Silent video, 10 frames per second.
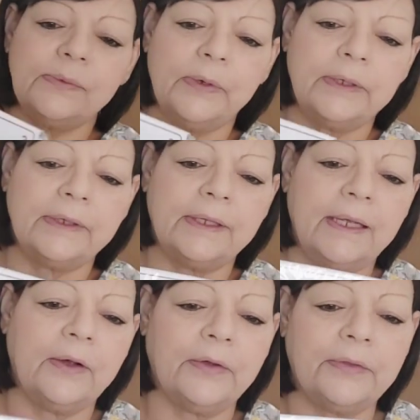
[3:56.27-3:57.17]
with
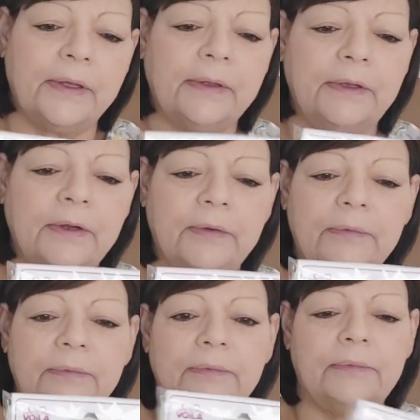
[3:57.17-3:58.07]
the, or the, you
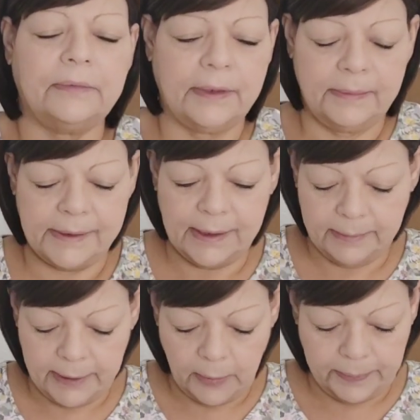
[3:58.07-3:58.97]
know, let
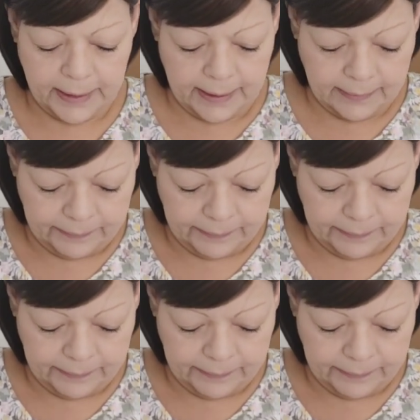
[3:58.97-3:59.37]
me open it.